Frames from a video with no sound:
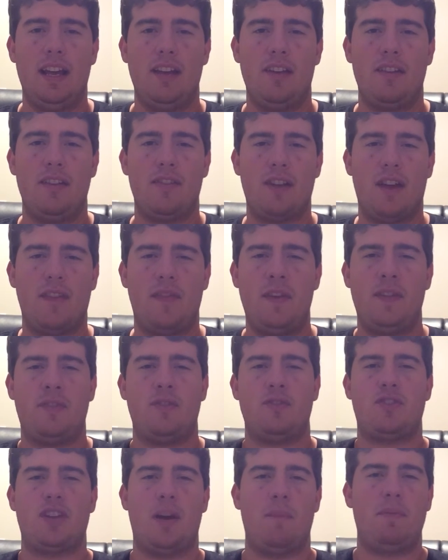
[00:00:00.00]
So I think they're
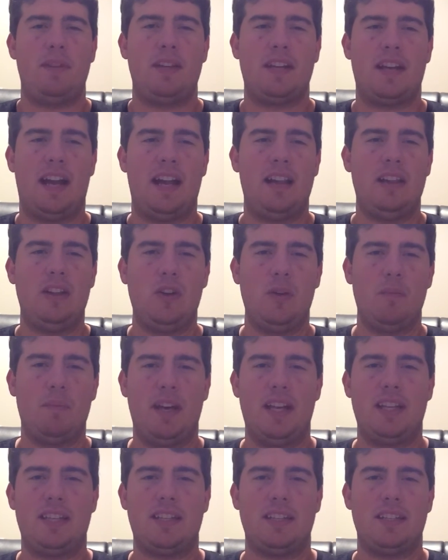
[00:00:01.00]
jumping the gun a little
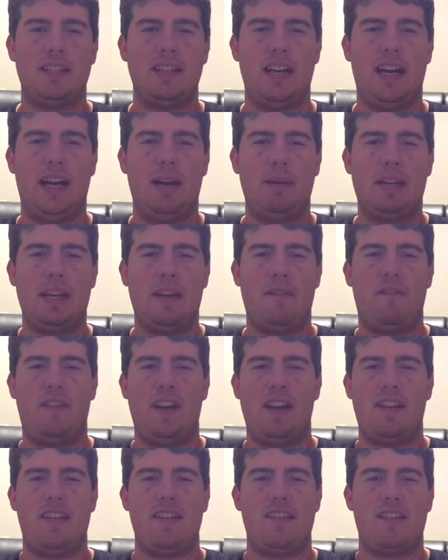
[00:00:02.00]
bit. Give
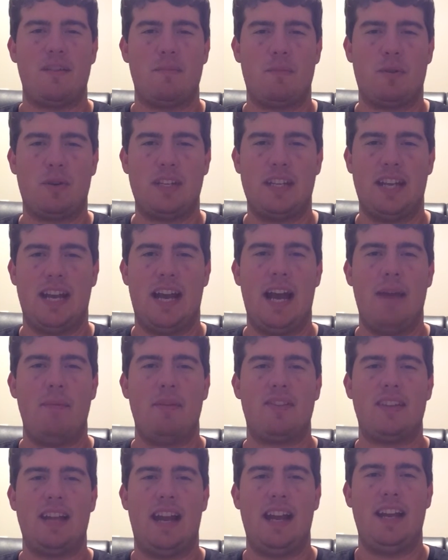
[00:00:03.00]
Fitzy some more time.
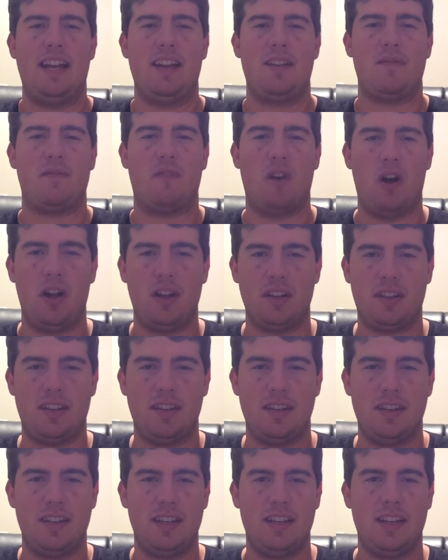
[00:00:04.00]
It's not his fault.
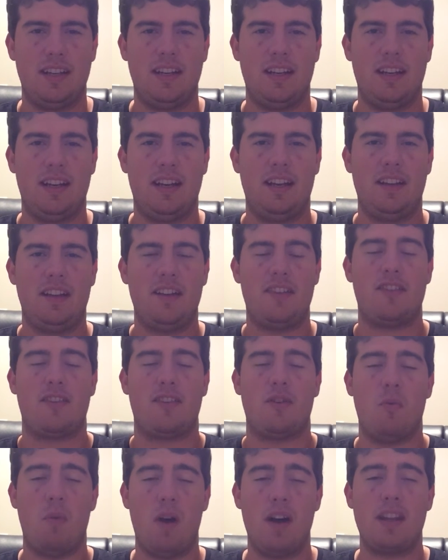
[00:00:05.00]
This is
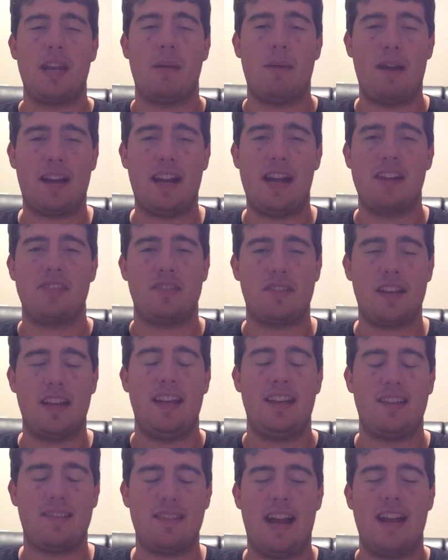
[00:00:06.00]
the one time I can actually say
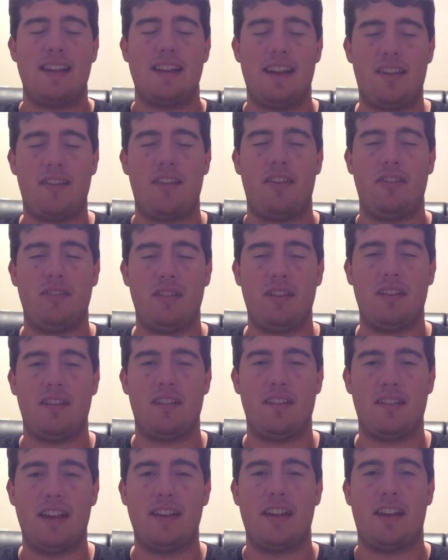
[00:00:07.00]
it's not
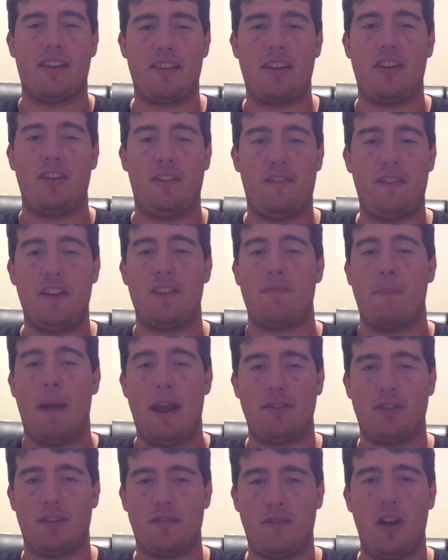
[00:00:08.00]
necessarily
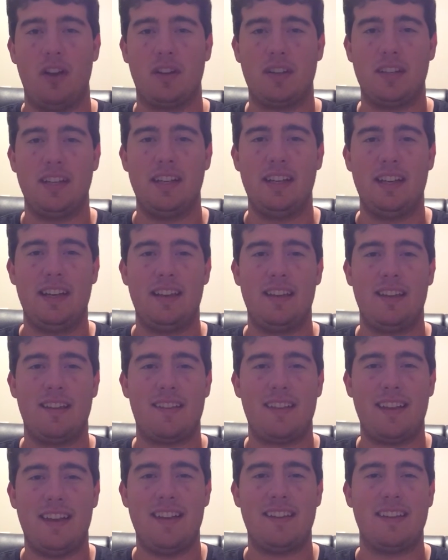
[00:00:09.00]
Fitzpatrick's fault.
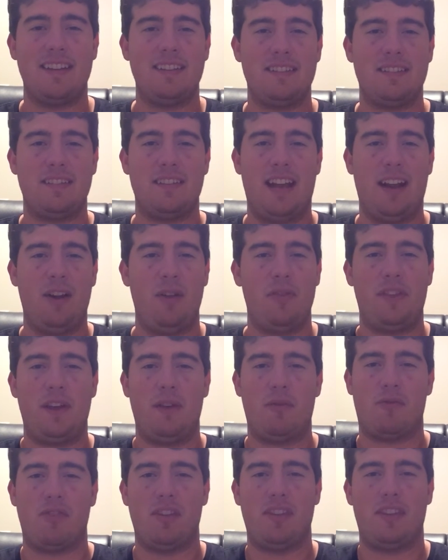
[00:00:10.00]
This isn't. I don't
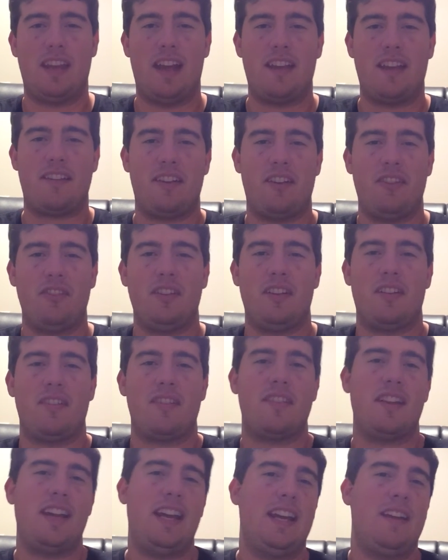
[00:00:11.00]
think we're necessarily
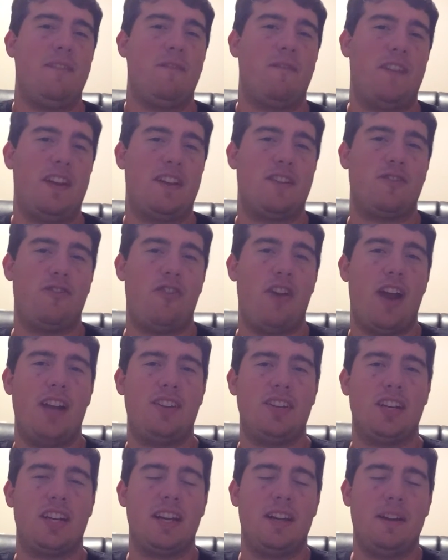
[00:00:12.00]
seeing Fitz
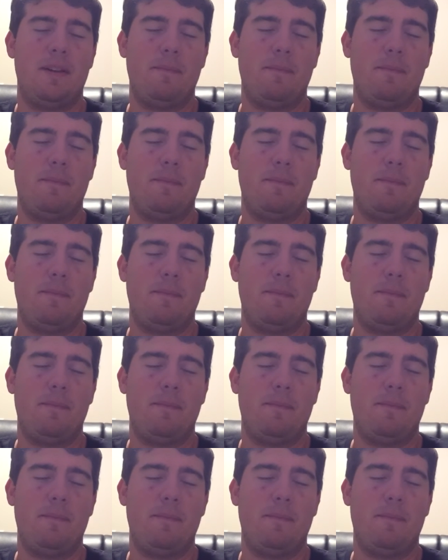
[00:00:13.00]
tragic.